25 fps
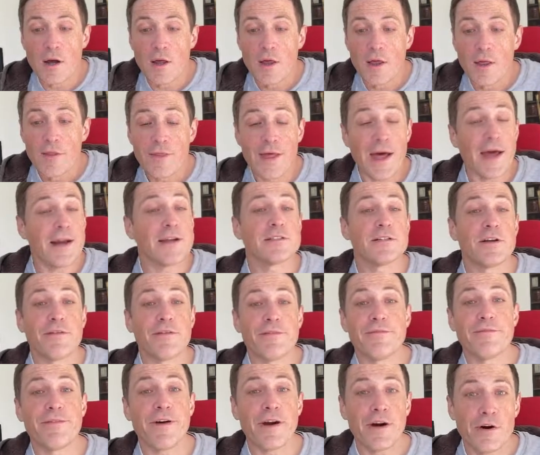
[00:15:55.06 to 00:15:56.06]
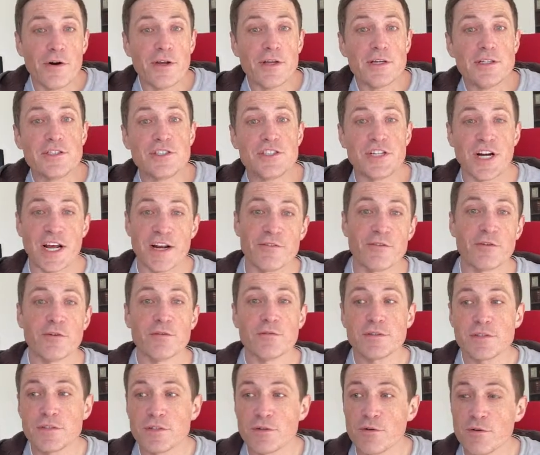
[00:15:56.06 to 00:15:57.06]
That is a very general
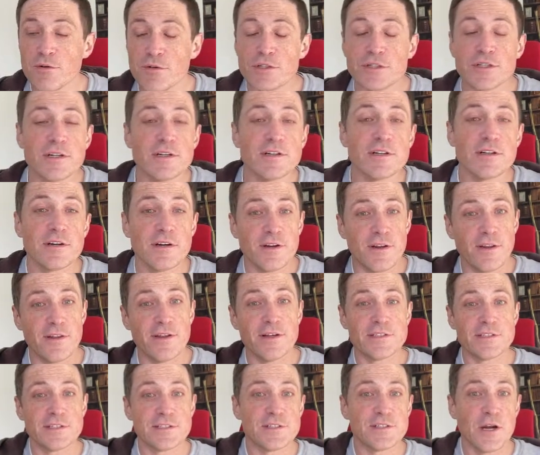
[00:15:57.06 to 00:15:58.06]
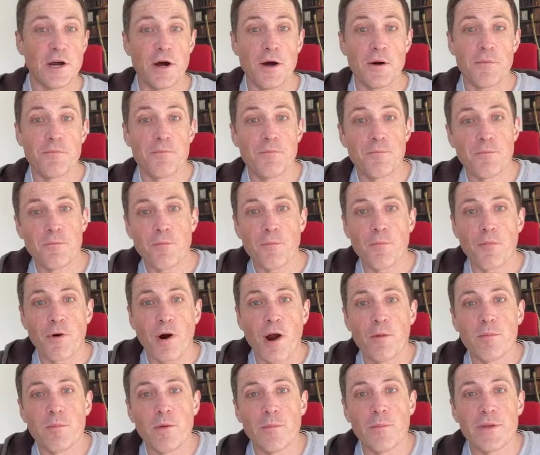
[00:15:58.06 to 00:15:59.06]
solution to this
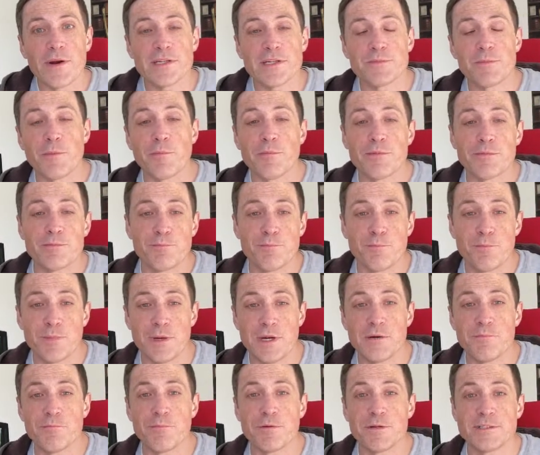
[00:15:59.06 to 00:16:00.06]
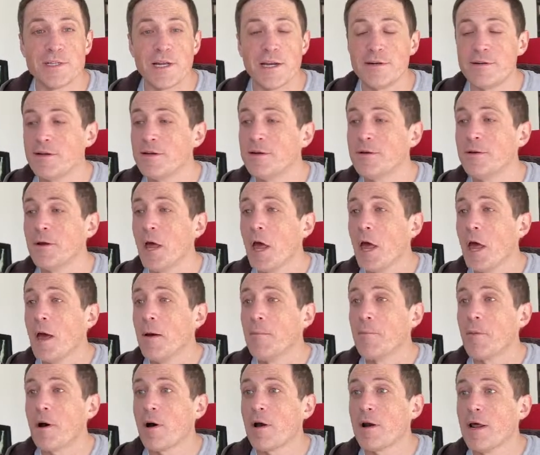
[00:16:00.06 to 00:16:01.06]
problem that has been presented,
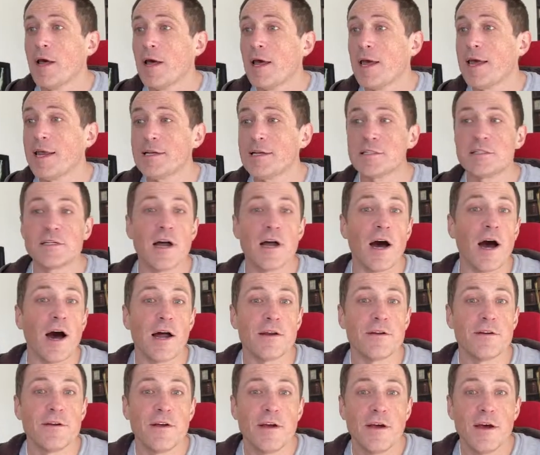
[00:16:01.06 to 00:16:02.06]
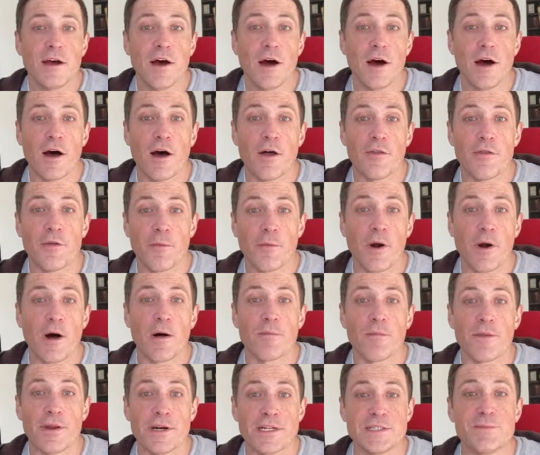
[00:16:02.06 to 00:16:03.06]
but it is not the problem
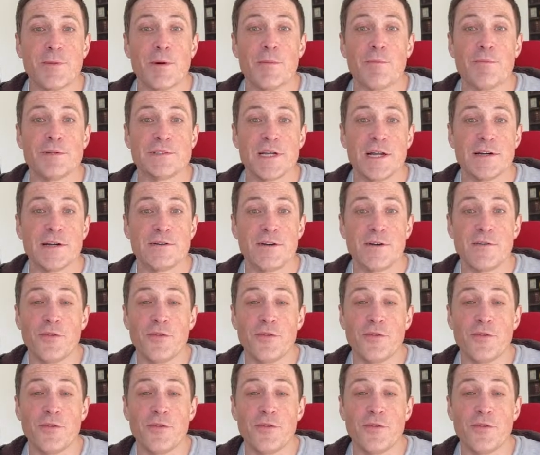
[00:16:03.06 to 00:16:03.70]
that has been presented.